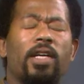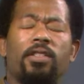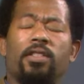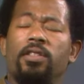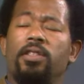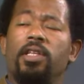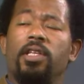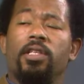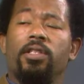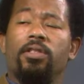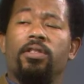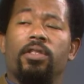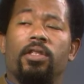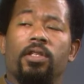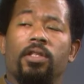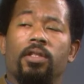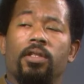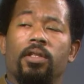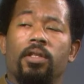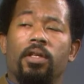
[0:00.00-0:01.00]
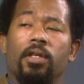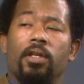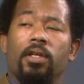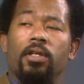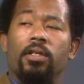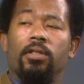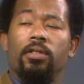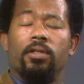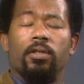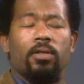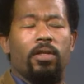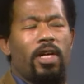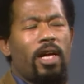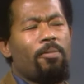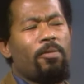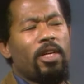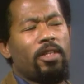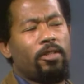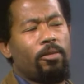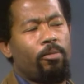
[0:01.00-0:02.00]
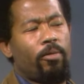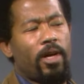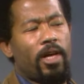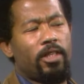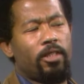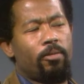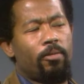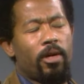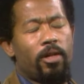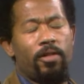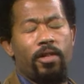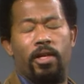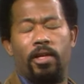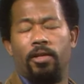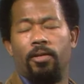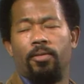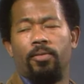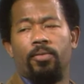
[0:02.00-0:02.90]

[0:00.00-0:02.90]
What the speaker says: kinds of things, you see. So I'm not surprised about that.